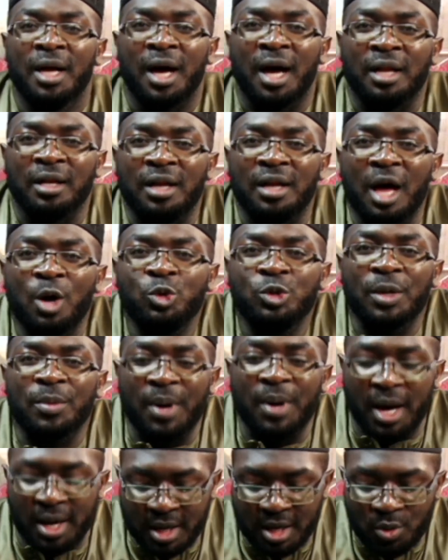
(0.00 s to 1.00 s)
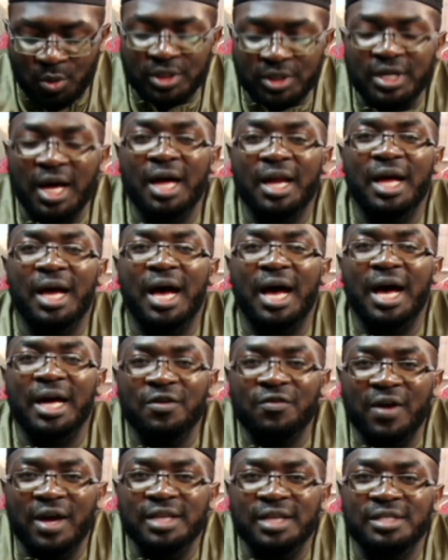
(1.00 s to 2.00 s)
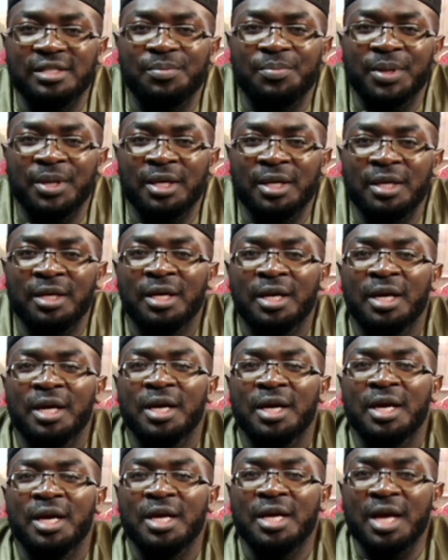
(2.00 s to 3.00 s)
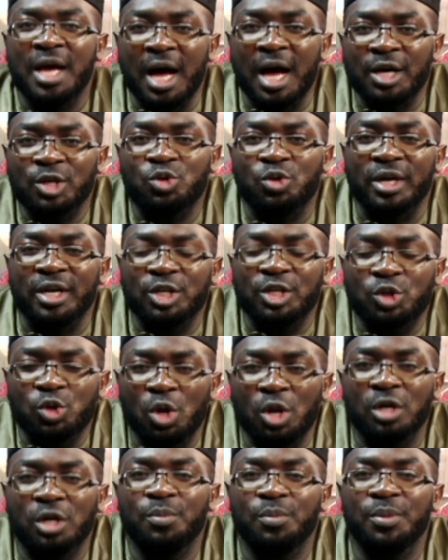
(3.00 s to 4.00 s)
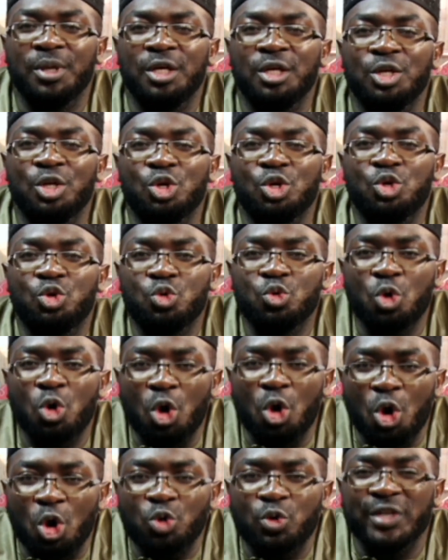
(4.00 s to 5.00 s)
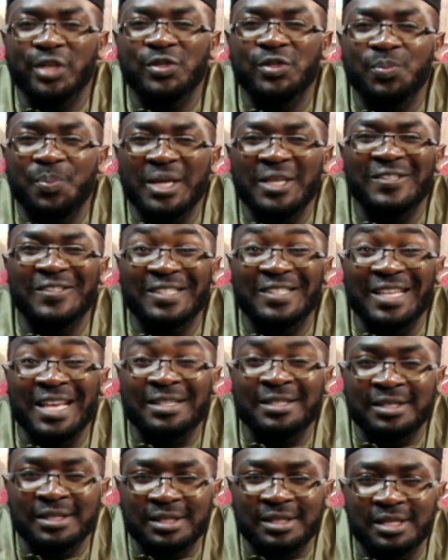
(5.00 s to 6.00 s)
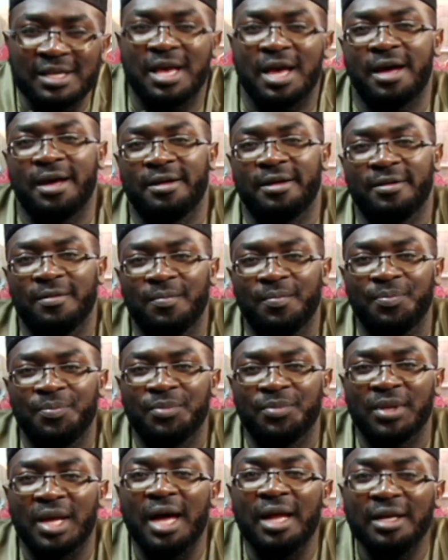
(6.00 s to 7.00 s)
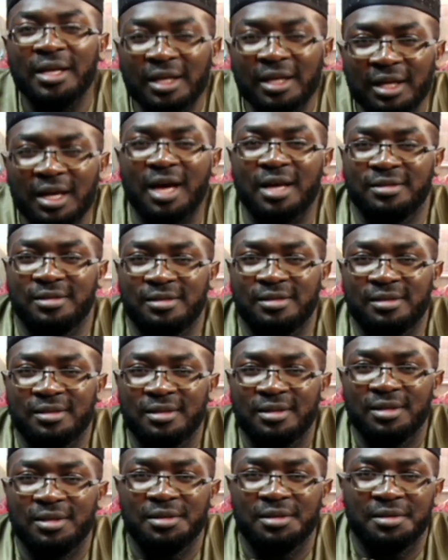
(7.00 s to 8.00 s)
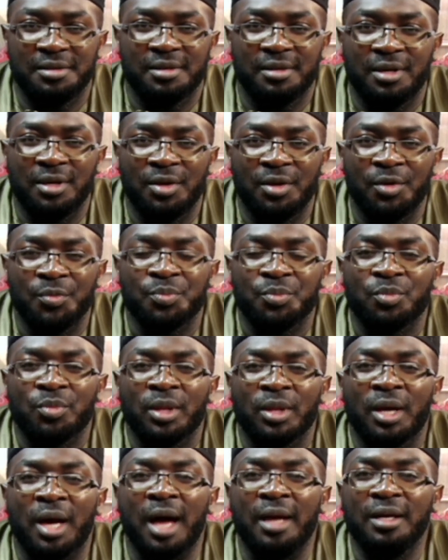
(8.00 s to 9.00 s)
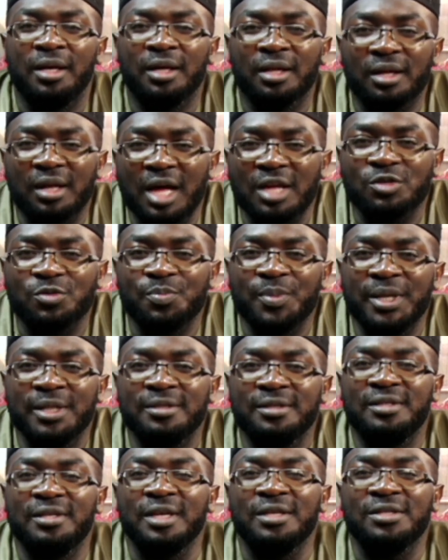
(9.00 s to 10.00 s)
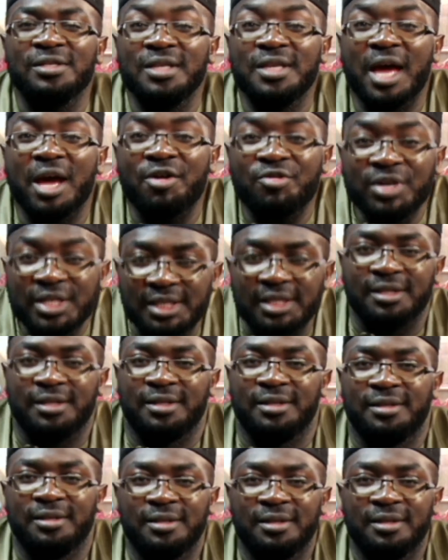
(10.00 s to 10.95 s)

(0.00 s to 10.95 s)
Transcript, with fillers: Allah Tabarak wa Ta'ala advised me, He actually told me to always be sincere. Al-Ikhlas. Al-Ikhlas means sincerity.